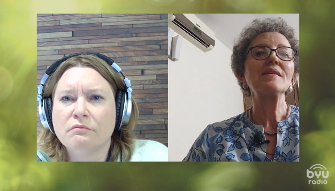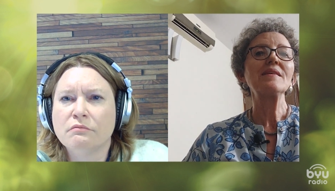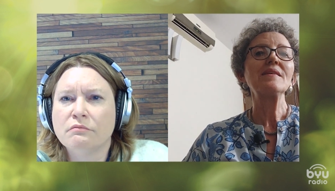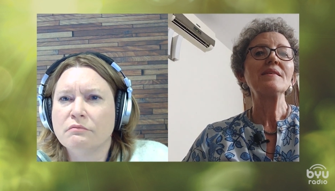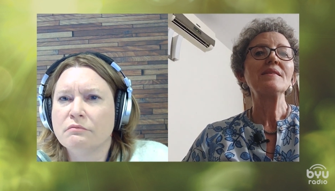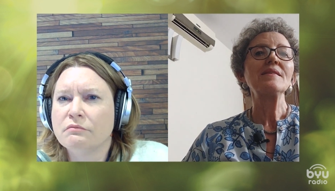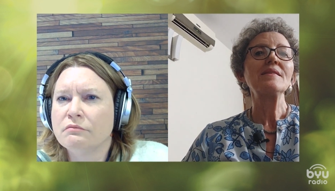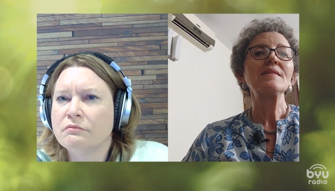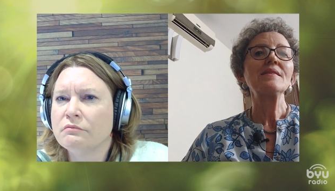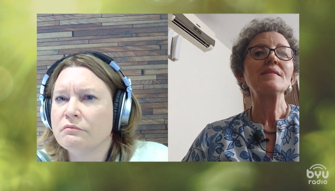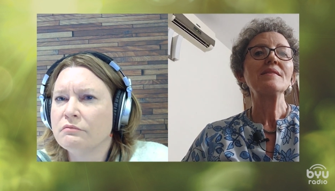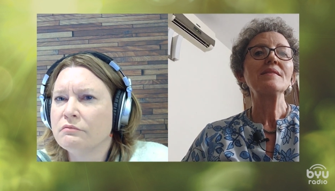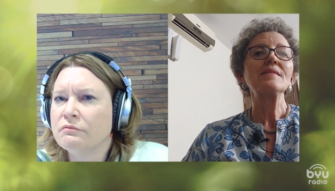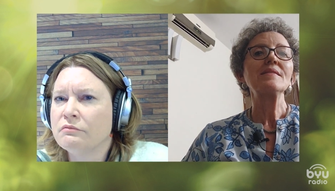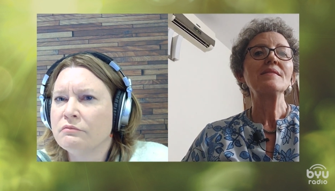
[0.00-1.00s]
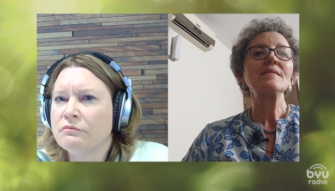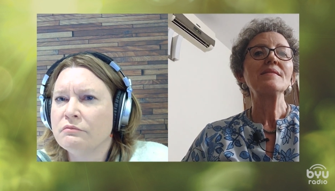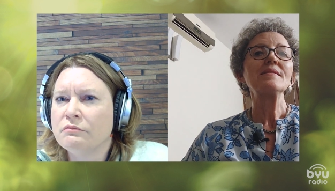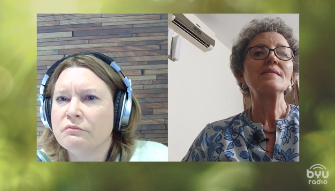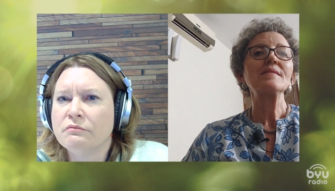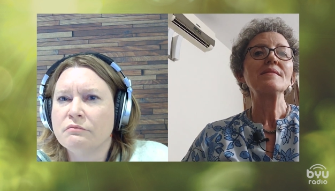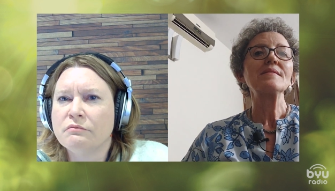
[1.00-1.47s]

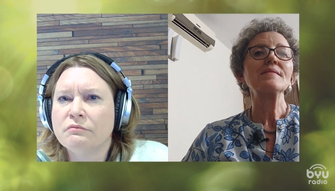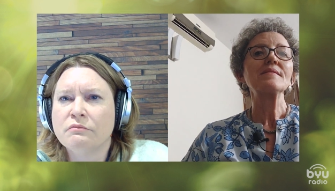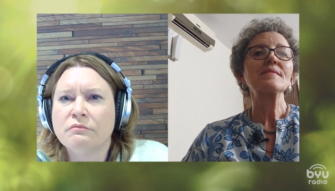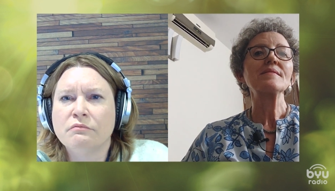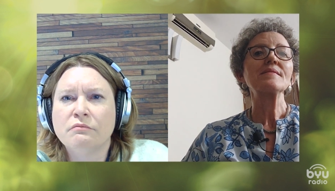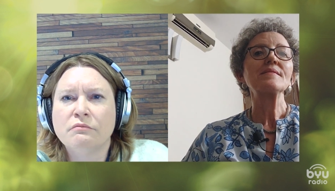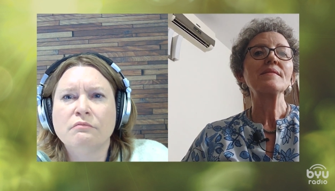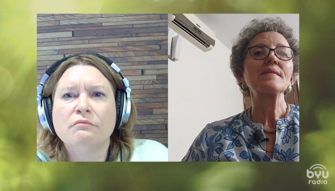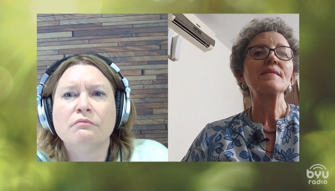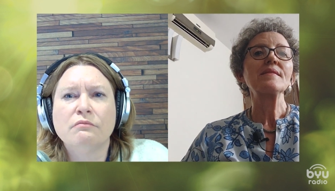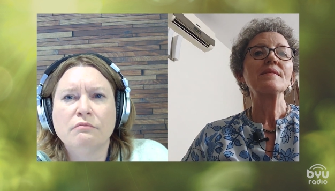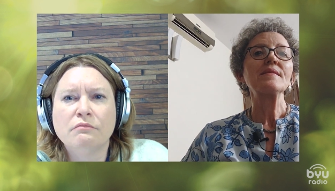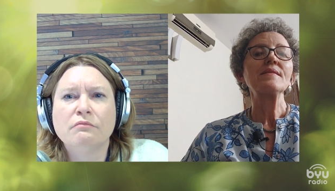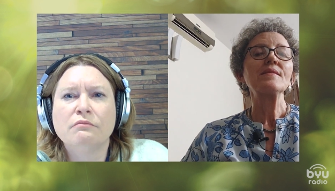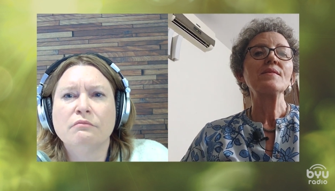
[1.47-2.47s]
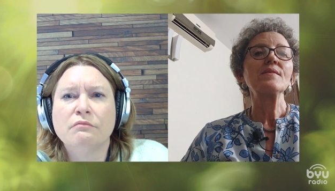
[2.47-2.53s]
Nobody speaks.